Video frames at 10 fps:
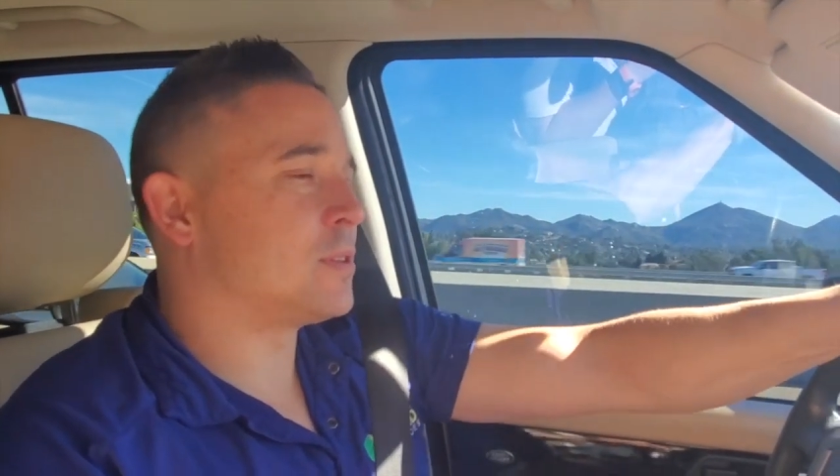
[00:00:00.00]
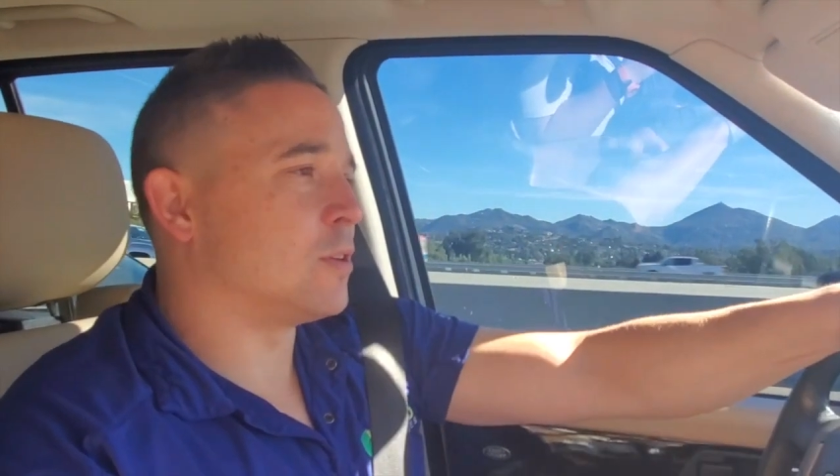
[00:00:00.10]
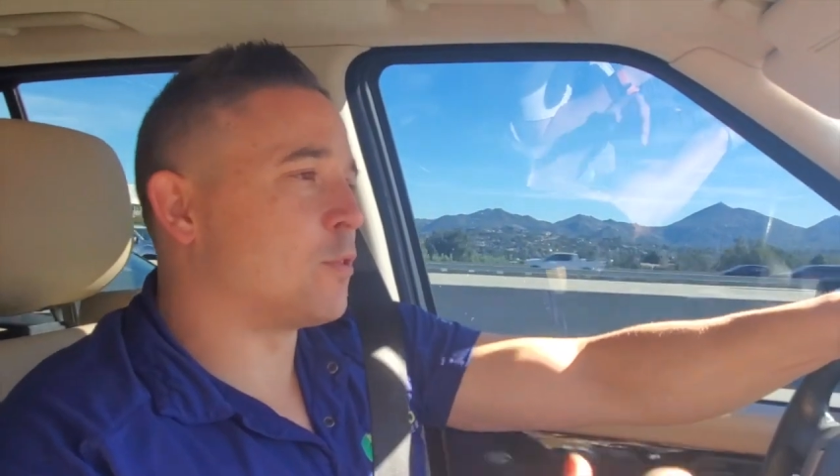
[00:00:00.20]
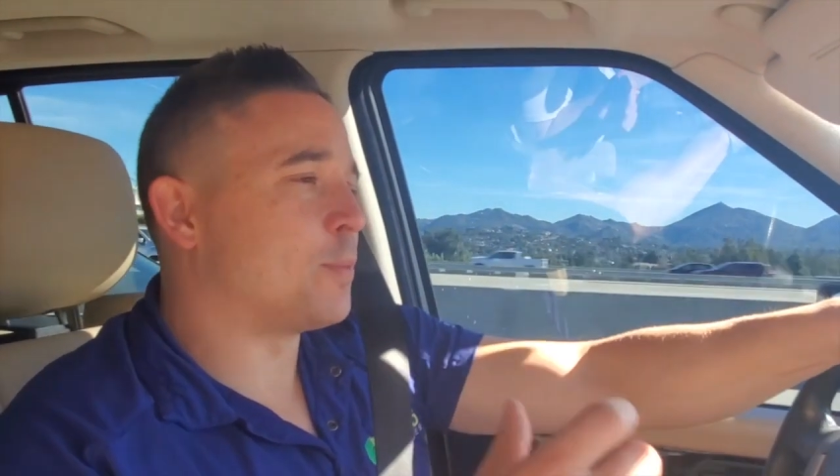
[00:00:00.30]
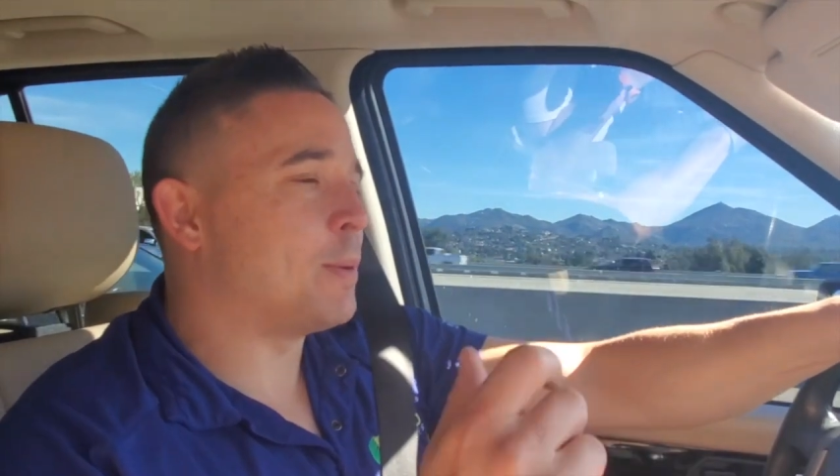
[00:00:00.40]

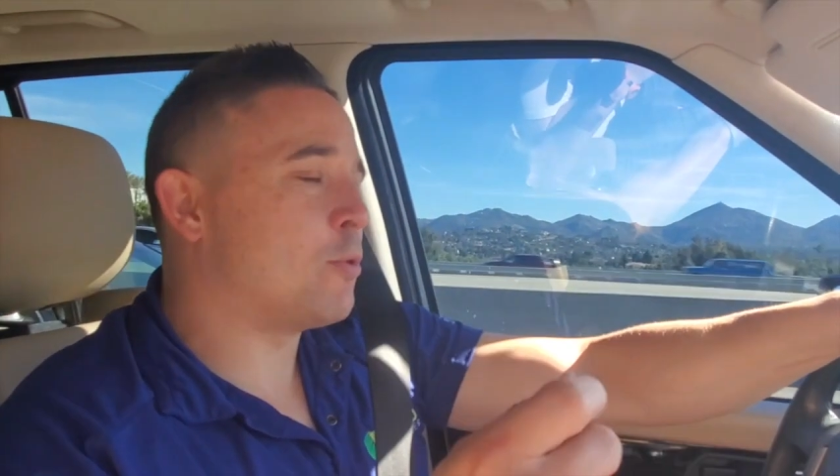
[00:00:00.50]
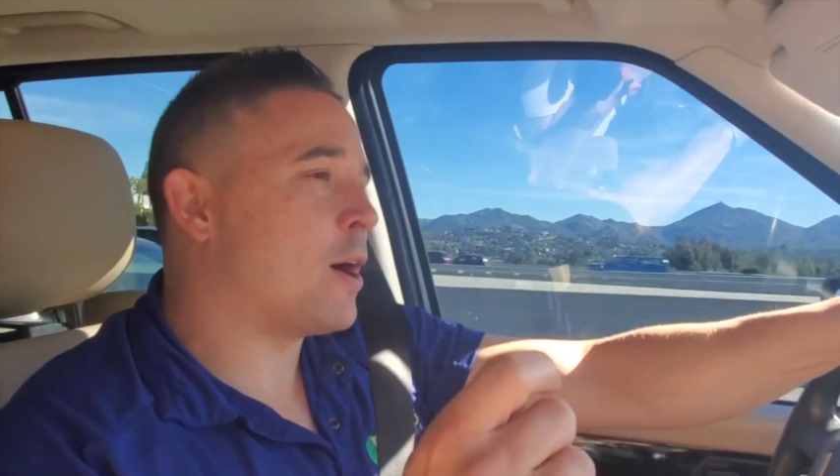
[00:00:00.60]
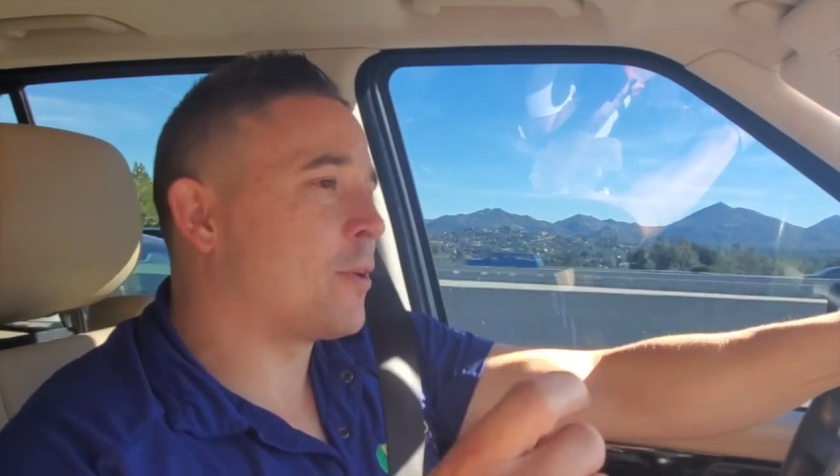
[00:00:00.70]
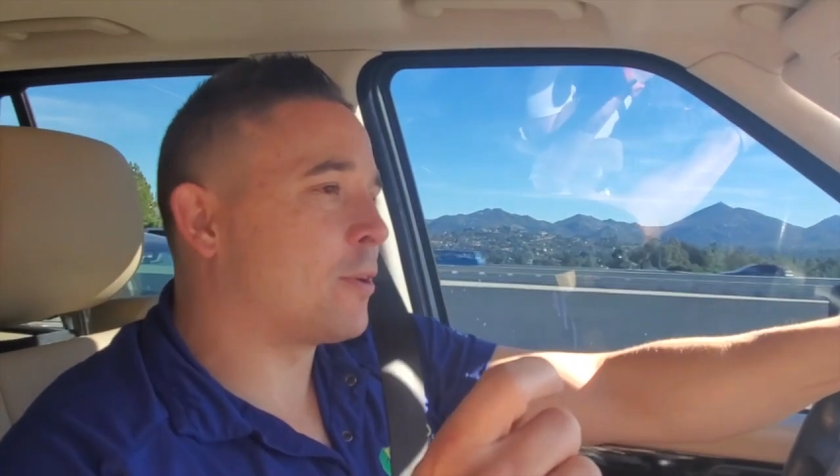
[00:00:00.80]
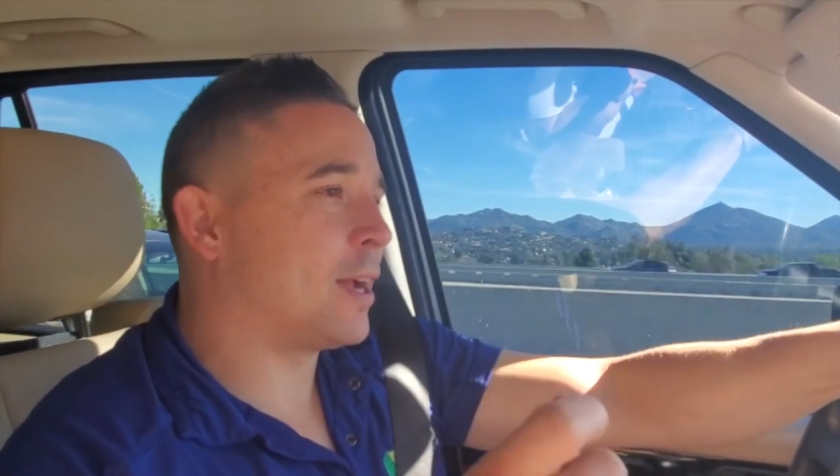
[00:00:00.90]
so for people
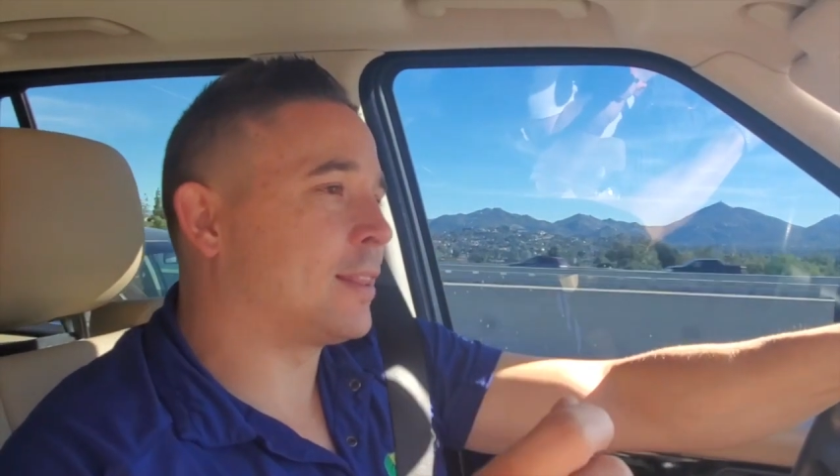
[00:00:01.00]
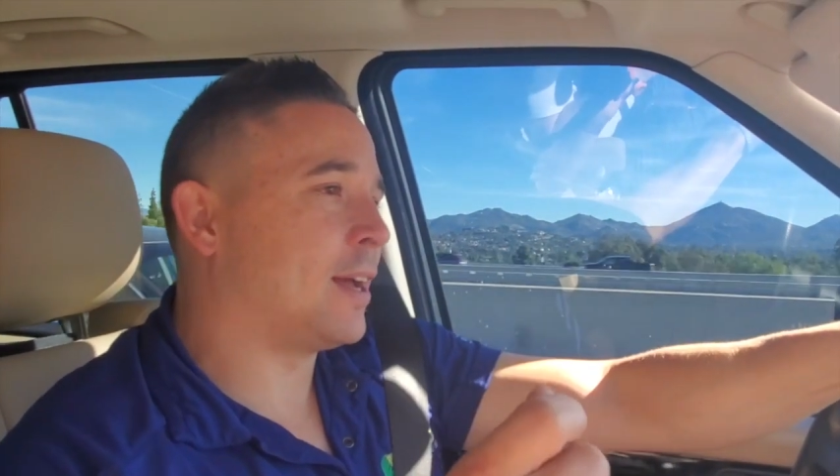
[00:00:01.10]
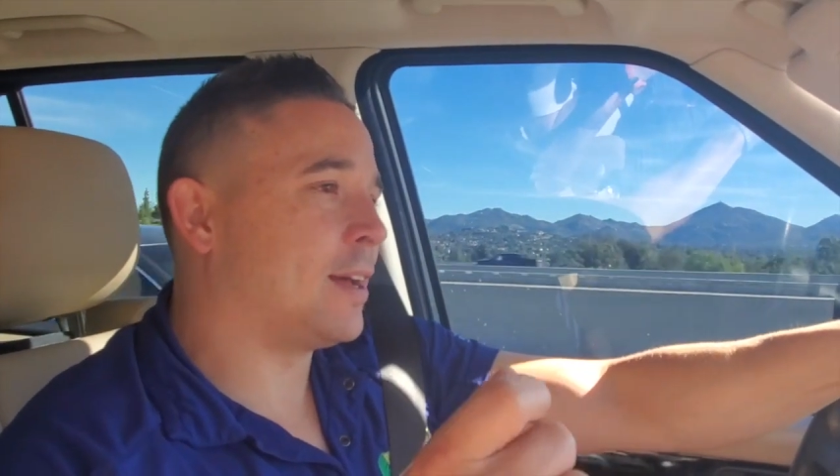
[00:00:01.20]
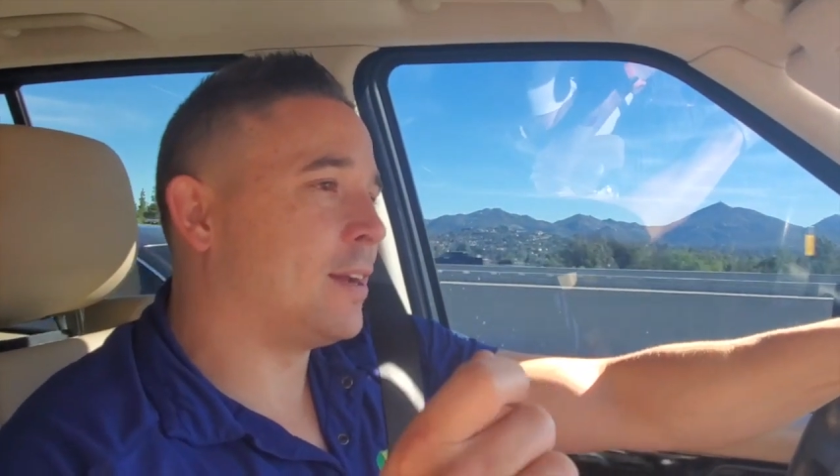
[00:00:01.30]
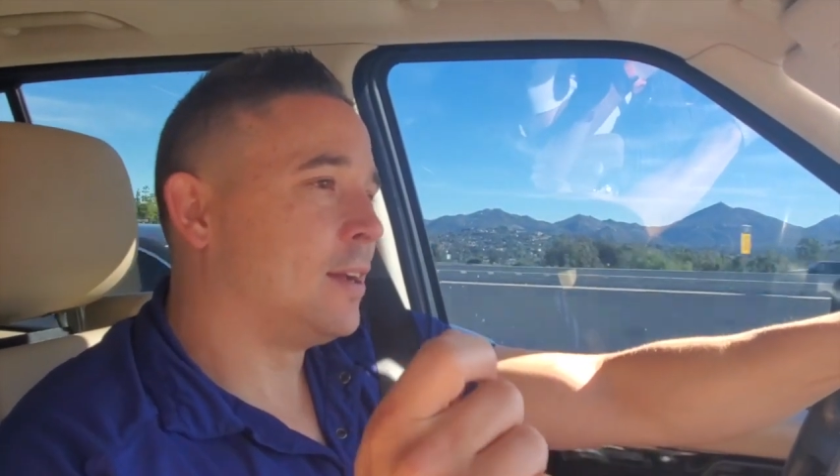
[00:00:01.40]
out there like
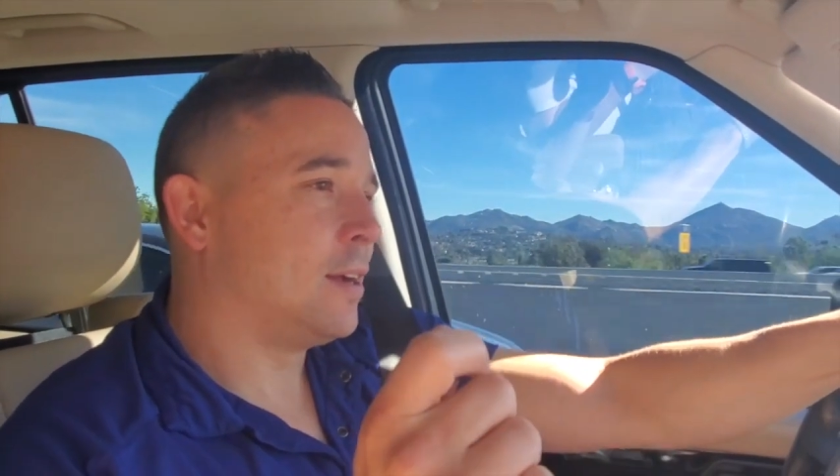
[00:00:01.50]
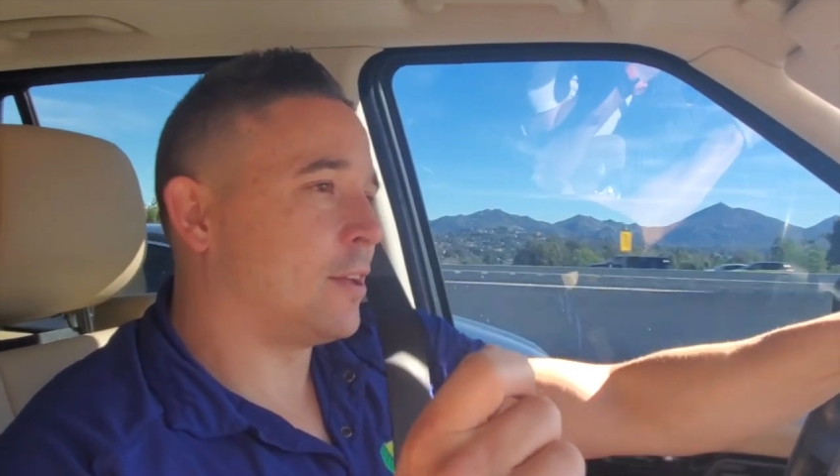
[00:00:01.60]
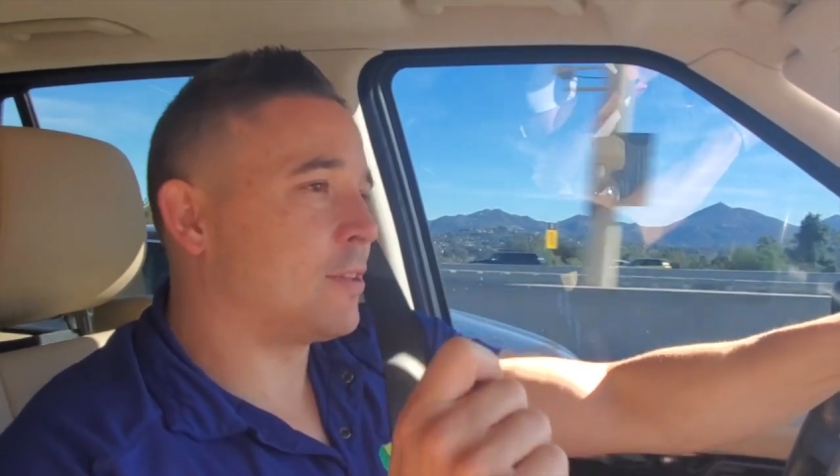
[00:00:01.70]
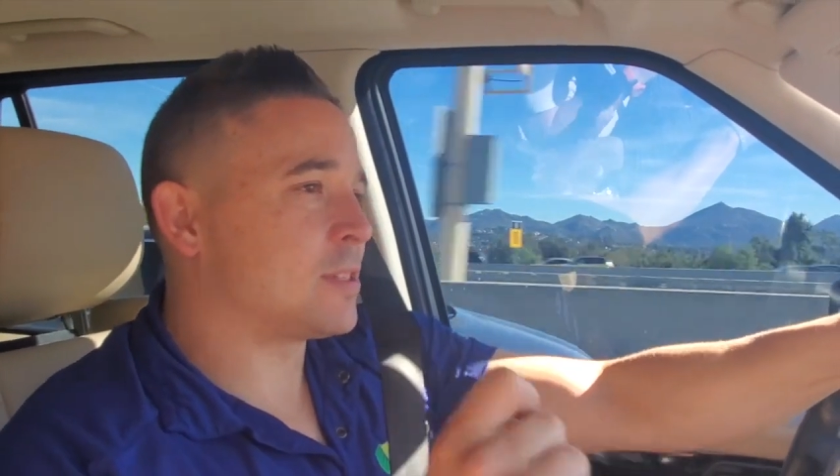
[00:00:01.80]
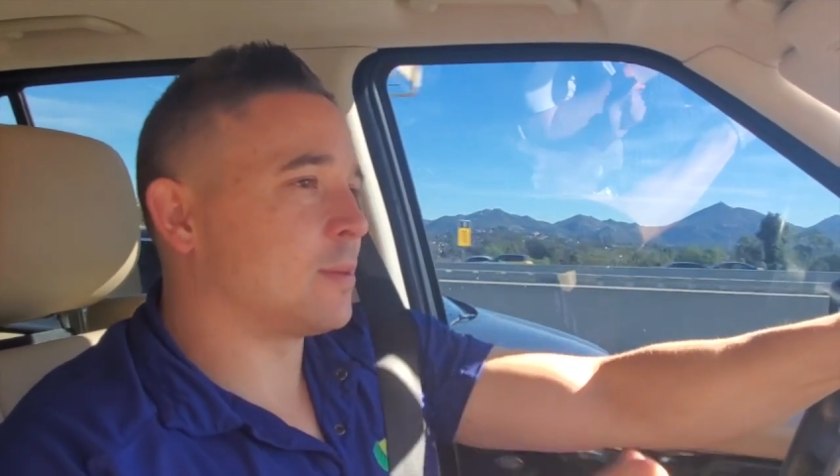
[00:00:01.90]
that,
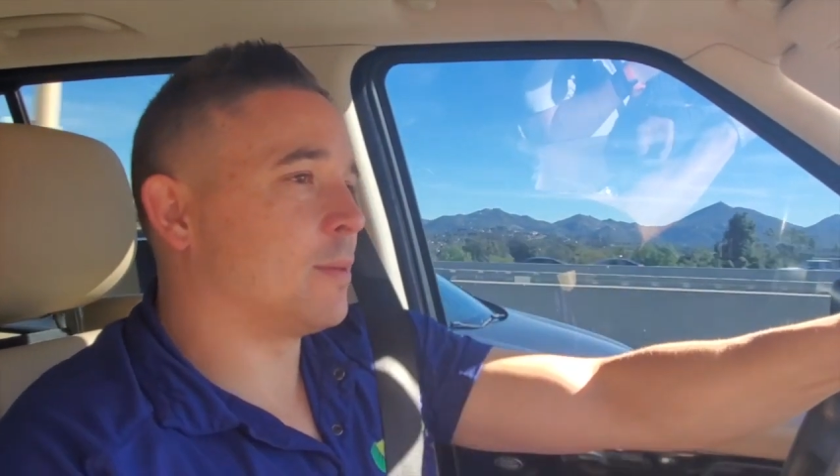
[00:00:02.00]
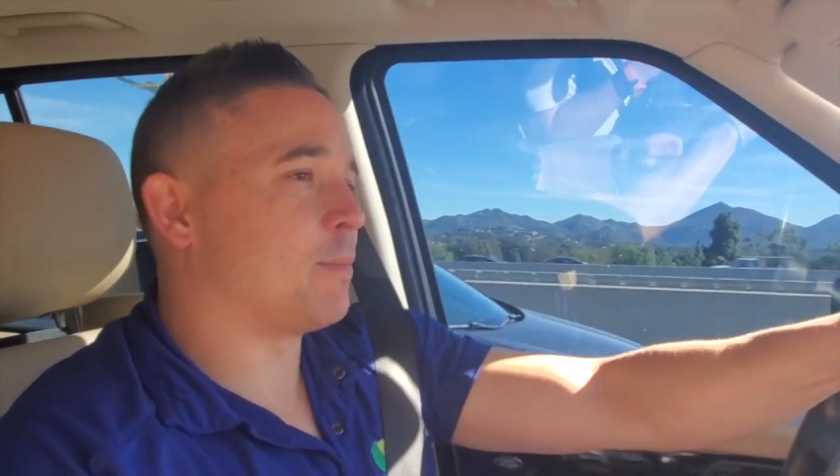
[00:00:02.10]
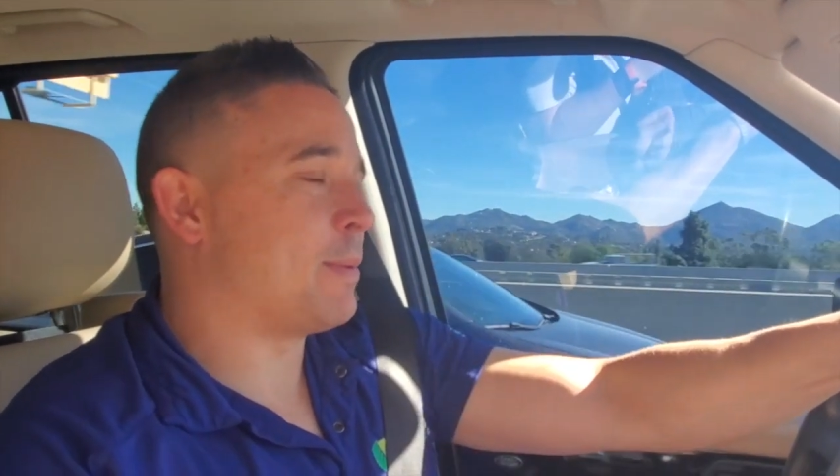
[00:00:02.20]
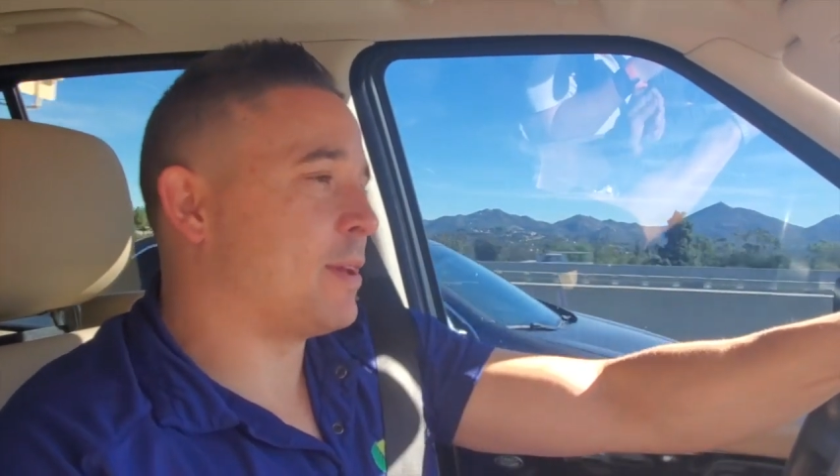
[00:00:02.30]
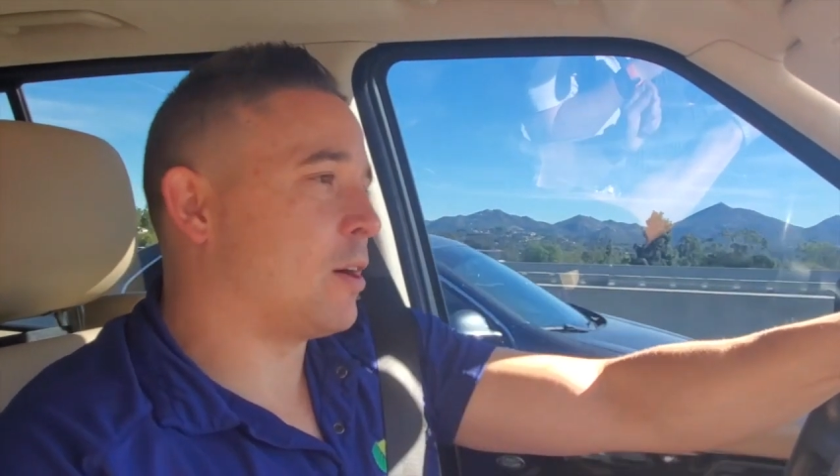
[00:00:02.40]
I know that's
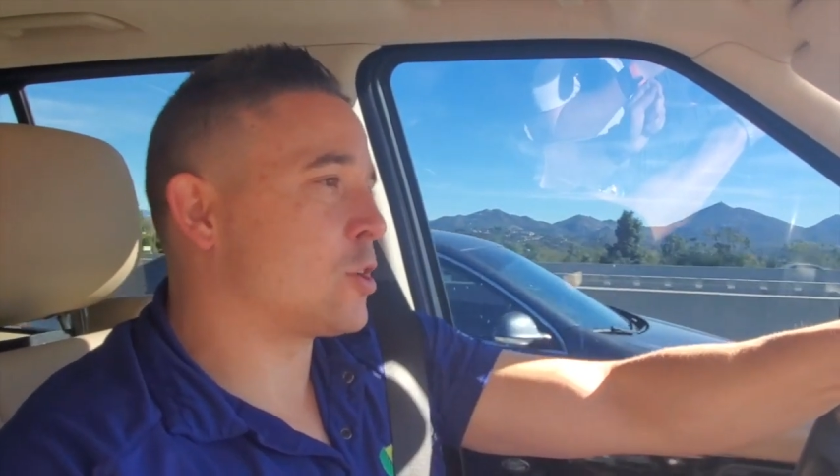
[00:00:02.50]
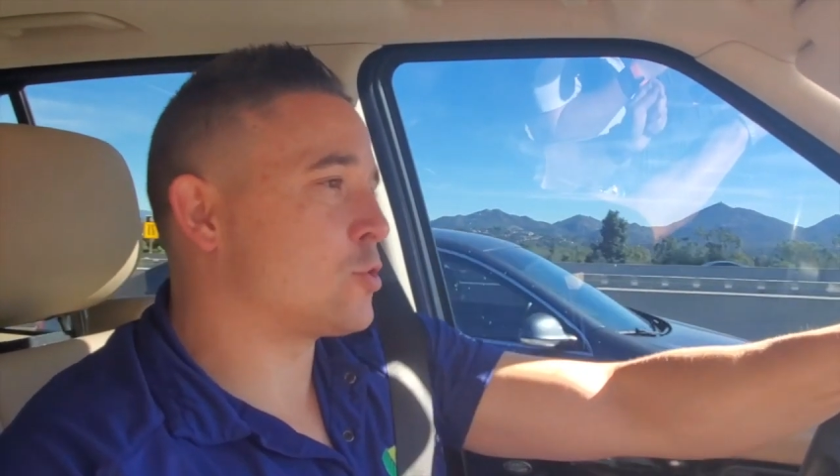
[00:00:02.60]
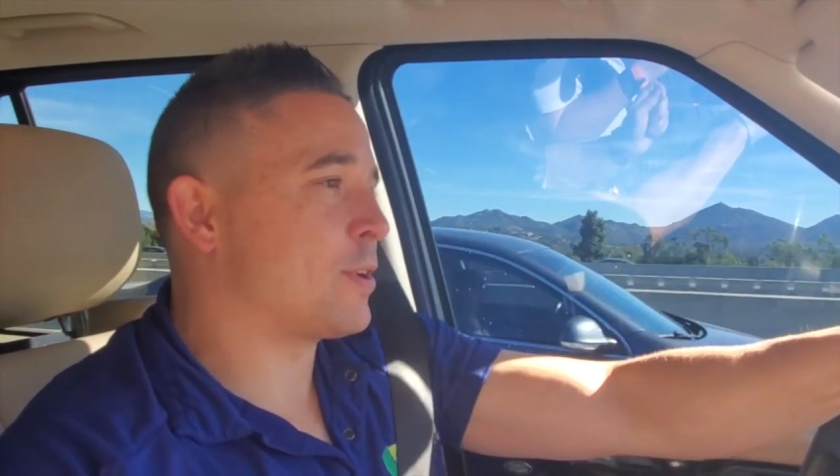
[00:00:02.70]
maybe a harsh